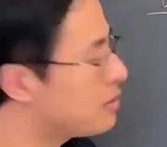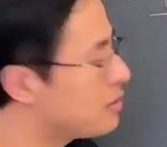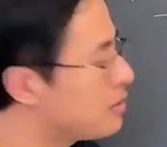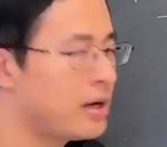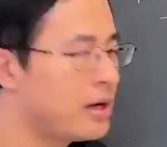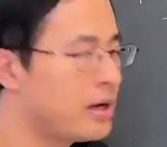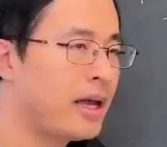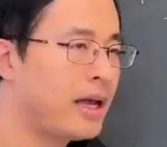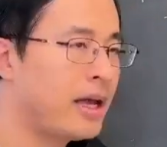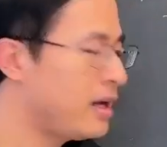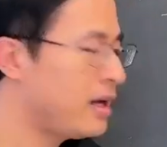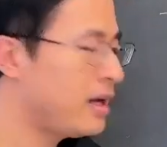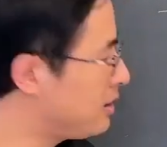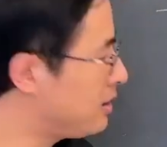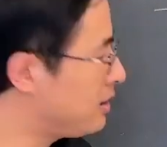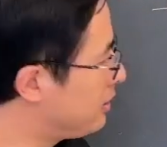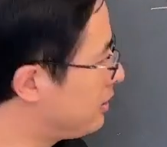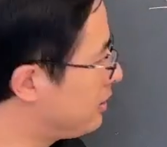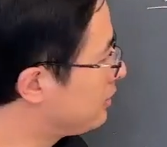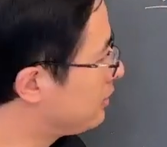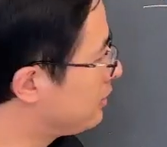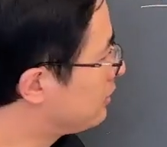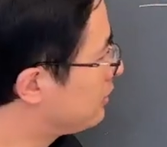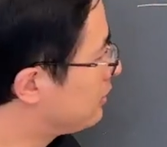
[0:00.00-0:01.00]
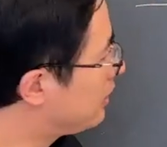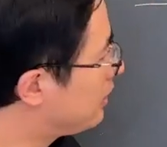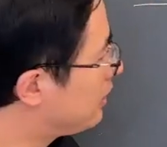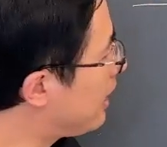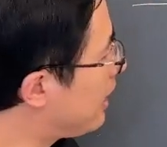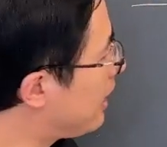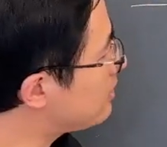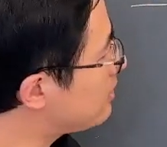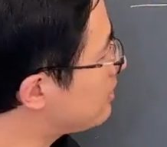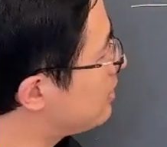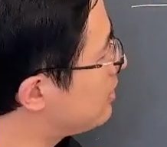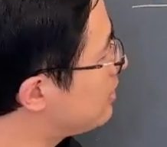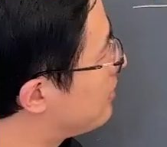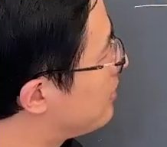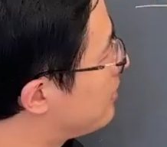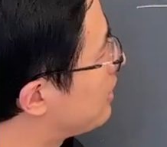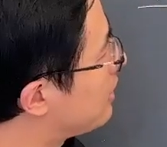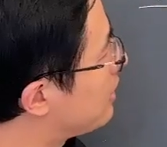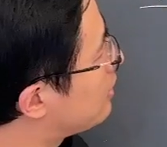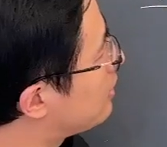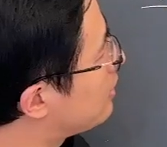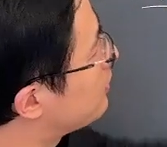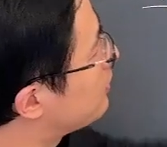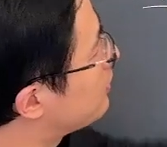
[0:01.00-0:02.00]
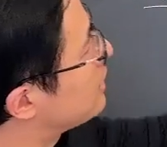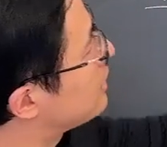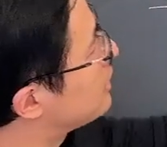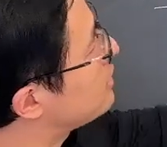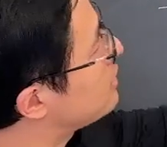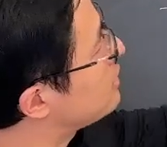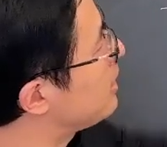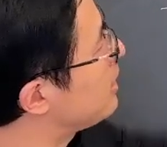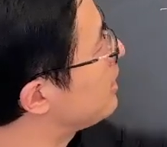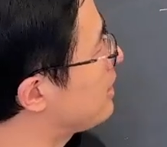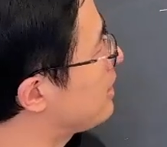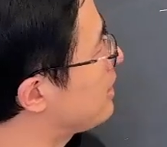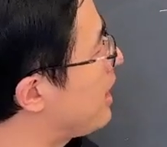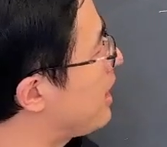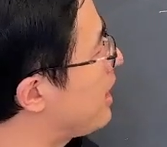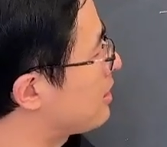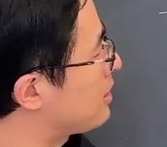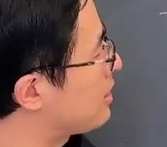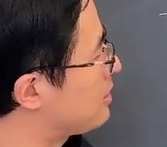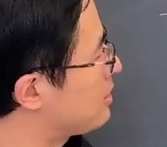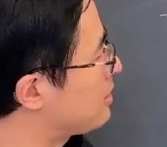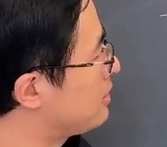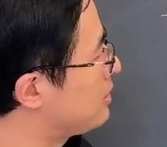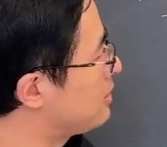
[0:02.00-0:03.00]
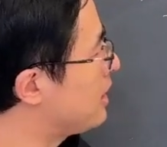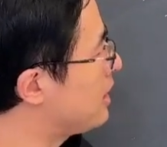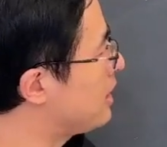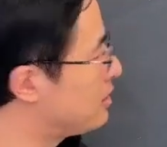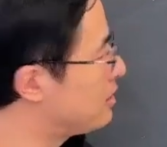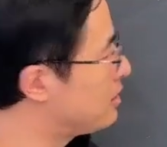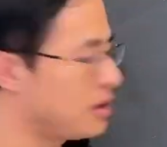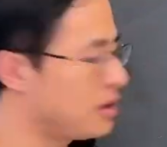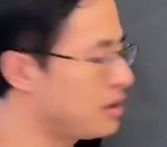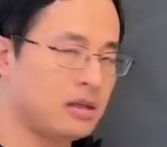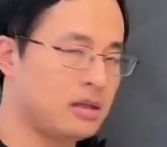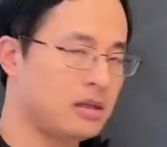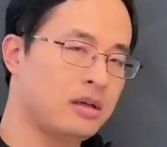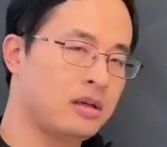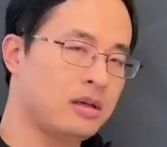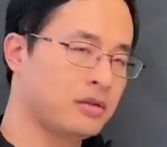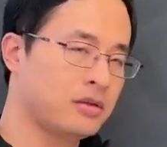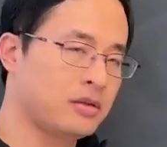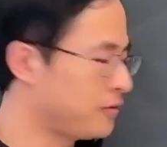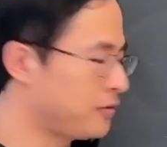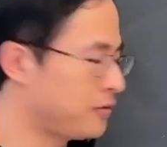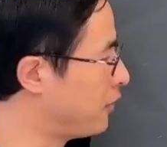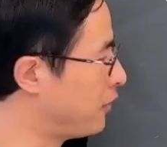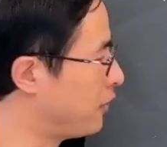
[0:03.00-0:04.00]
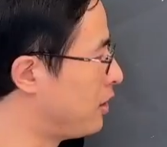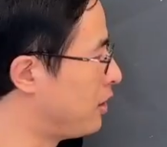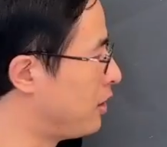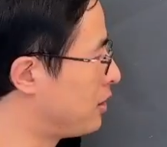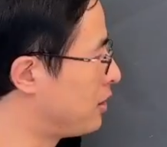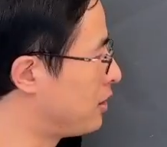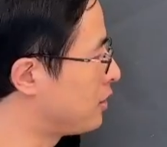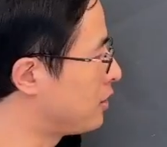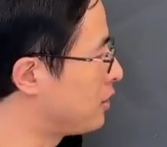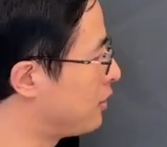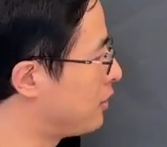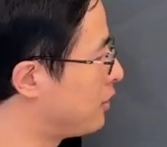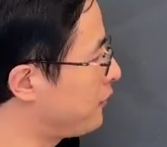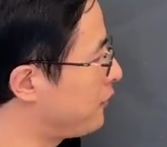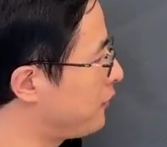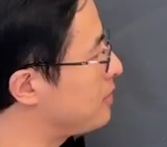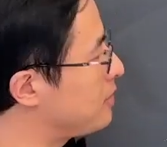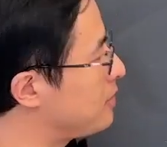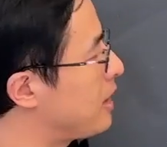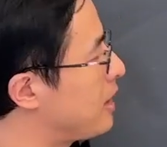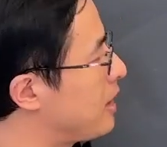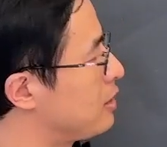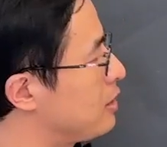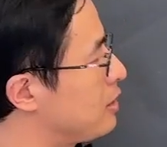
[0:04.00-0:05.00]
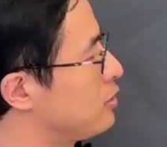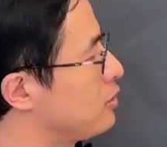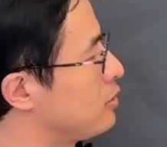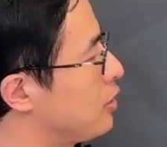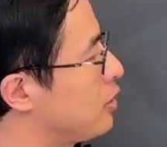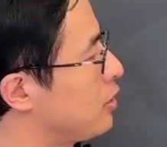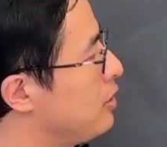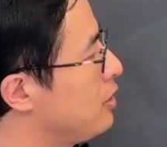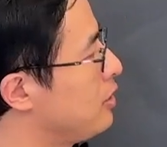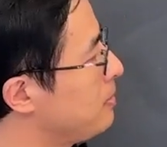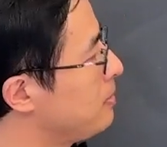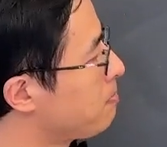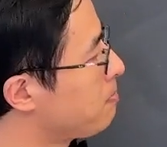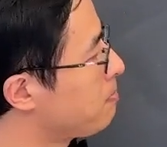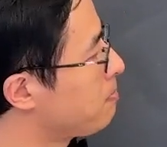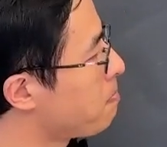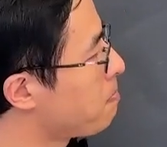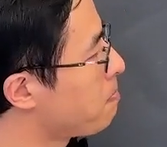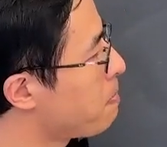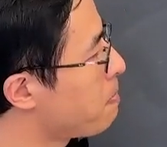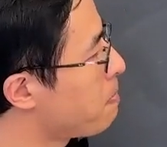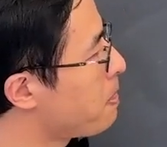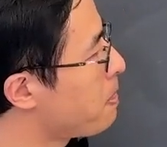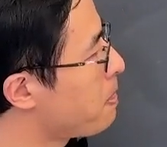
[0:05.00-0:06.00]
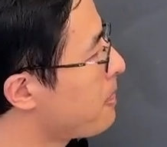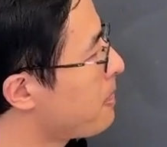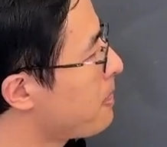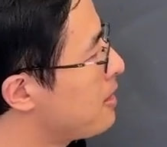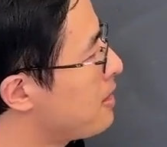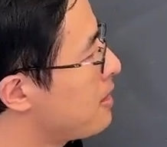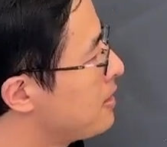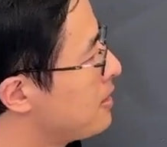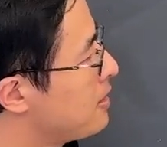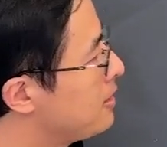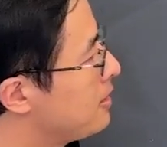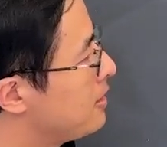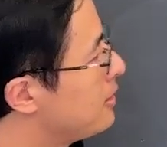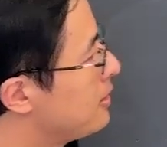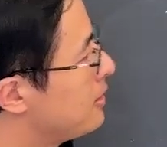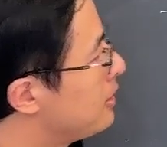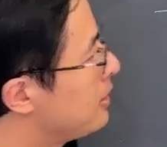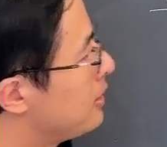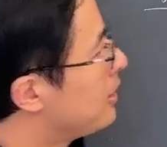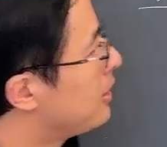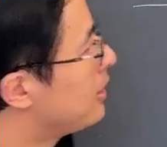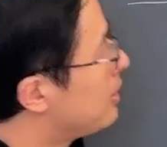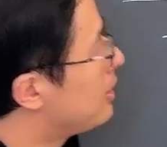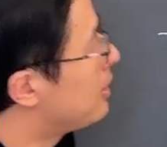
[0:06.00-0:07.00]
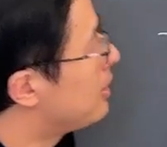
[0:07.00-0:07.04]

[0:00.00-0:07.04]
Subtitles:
an estimate of the state X that you can use for your feedback control. And